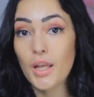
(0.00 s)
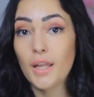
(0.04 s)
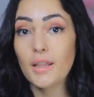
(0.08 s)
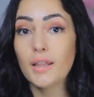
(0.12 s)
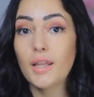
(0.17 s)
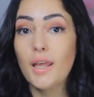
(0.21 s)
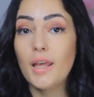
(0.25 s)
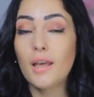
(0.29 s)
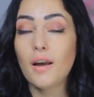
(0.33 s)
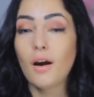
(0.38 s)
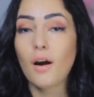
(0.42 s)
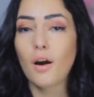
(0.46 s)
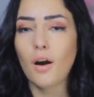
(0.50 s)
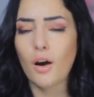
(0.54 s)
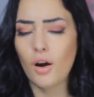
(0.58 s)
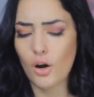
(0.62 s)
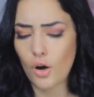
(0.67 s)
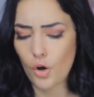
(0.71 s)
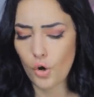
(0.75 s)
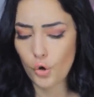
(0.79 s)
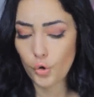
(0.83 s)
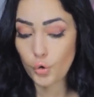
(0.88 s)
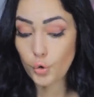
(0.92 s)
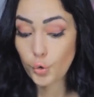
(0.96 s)
they
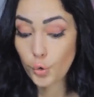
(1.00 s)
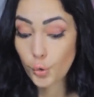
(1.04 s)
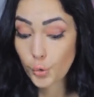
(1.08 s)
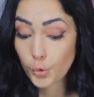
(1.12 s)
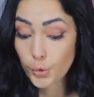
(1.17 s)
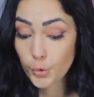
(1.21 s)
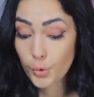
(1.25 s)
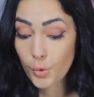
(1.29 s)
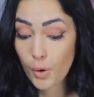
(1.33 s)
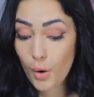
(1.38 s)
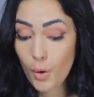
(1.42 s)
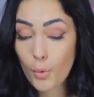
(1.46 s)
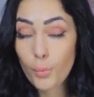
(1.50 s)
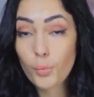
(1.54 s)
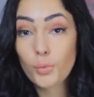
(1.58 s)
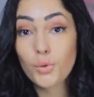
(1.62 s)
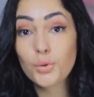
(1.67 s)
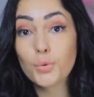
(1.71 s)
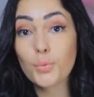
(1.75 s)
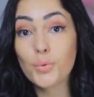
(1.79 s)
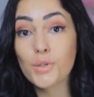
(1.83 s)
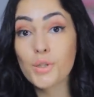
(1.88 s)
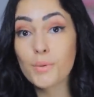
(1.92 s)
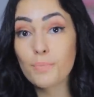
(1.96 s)
are neutral
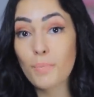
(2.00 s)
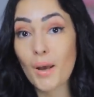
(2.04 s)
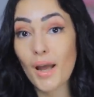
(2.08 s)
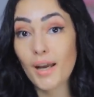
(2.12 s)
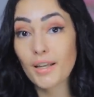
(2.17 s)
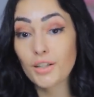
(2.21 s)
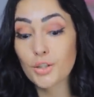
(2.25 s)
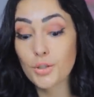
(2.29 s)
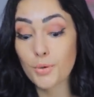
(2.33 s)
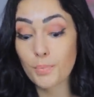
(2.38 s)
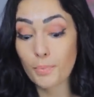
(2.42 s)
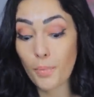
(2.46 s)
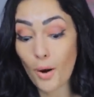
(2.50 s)
with respect to